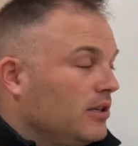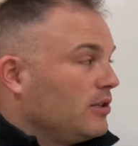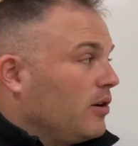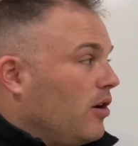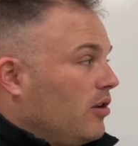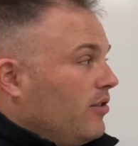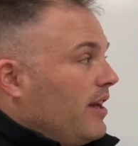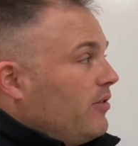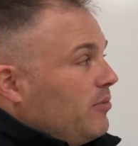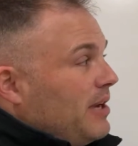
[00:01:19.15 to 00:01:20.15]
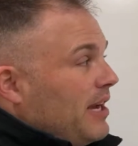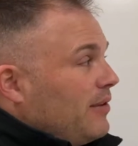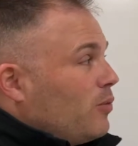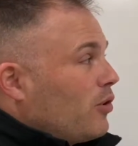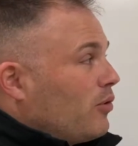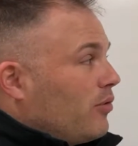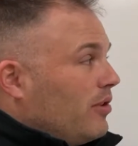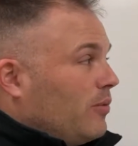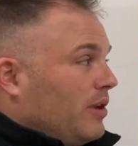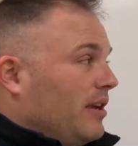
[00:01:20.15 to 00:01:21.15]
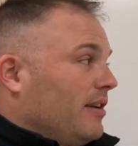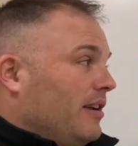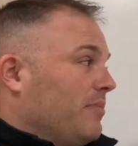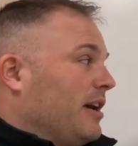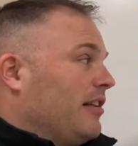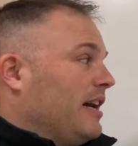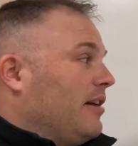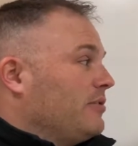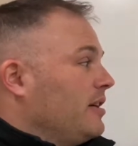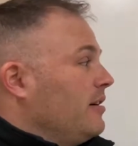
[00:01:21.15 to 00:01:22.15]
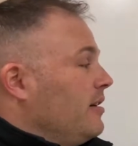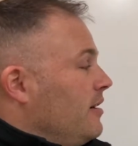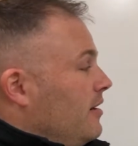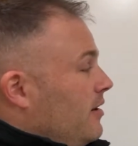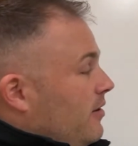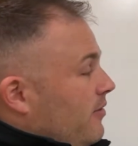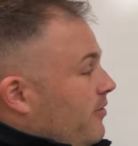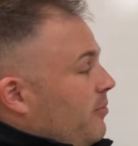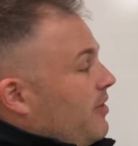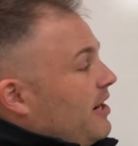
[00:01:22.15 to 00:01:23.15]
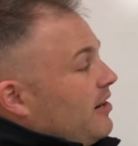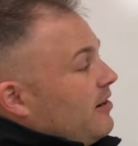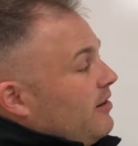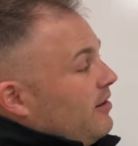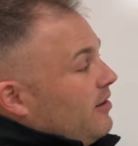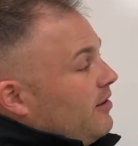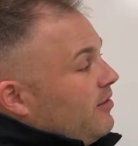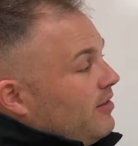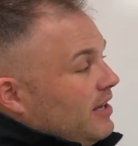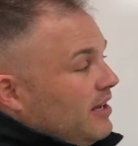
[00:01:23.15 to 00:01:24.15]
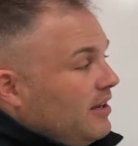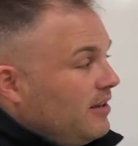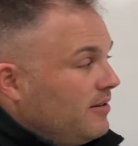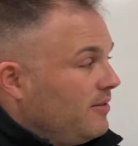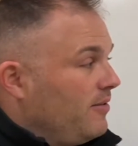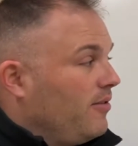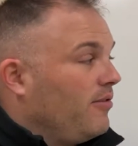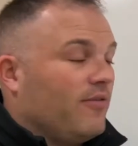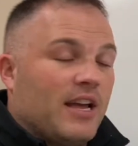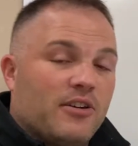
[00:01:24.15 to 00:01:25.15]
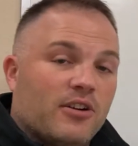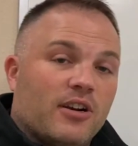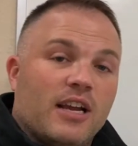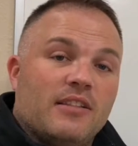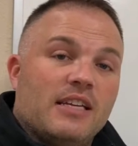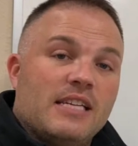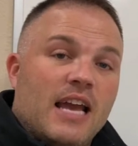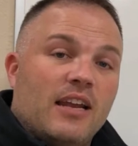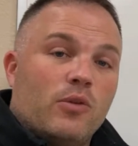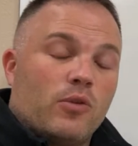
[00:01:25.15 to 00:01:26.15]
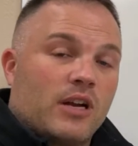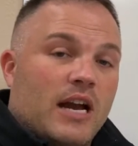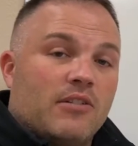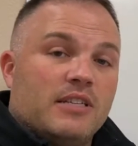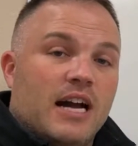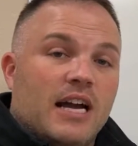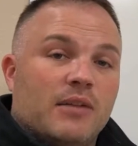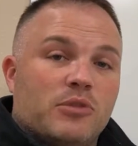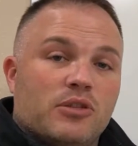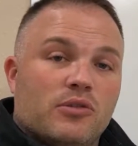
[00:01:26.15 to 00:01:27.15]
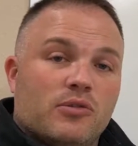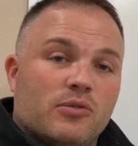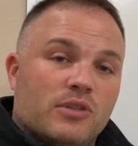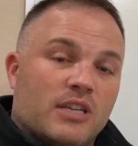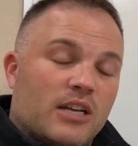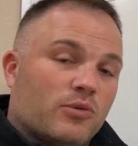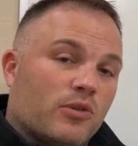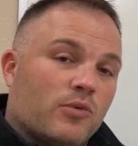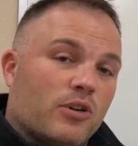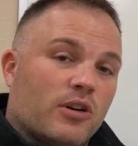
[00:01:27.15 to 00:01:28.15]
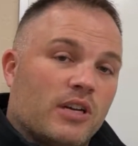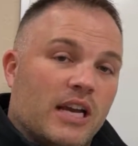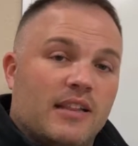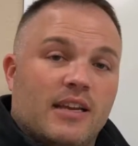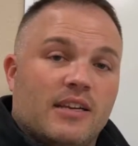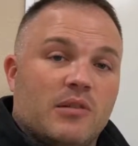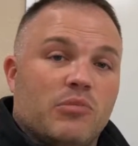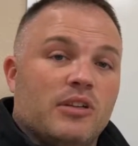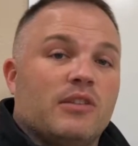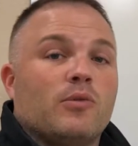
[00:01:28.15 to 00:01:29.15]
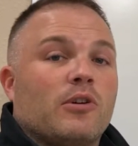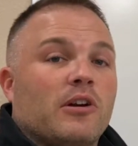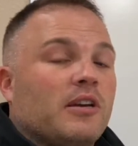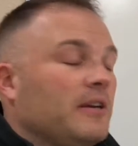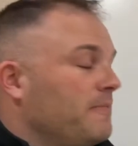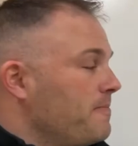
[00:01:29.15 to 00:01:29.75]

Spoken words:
So all of that will be on the work order that we email out. From there, the vendor and the tenant work out a time to schedule the work and then complete the work.